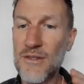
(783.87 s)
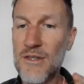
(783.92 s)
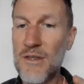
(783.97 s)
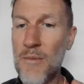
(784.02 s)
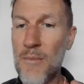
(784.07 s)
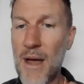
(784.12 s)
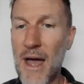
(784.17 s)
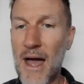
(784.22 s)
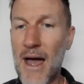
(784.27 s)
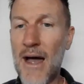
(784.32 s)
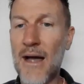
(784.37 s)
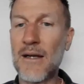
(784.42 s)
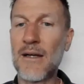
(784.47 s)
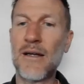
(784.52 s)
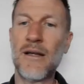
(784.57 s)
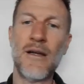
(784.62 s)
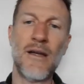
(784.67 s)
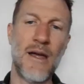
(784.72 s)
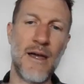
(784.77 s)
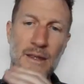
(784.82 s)
in the back
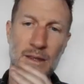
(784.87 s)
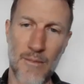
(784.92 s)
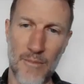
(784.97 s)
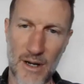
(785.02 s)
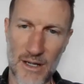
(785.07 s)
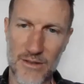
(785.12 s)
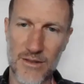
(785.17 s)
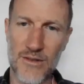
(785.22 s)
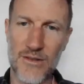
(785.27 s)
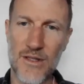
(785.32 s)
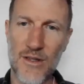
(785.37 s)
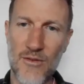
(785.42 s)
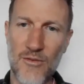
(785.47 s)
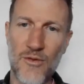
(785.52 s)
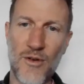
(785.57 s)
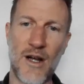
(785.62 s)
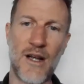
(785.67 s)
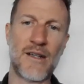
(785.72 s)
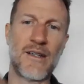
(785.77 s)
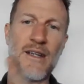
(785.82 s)
and the muscles in the
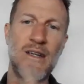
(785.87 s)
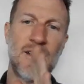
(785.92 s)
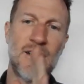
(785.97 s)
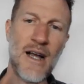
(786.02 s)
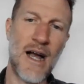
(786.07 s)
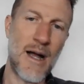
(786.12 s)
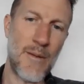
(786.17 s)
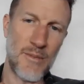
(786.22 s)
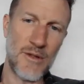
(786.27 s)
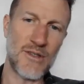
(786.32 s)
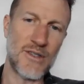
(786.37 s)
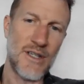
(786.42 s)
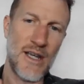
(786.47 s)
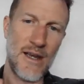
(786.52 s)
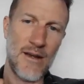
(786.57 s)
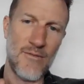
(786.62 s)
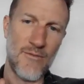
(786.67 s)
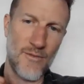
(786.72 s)
front can compensate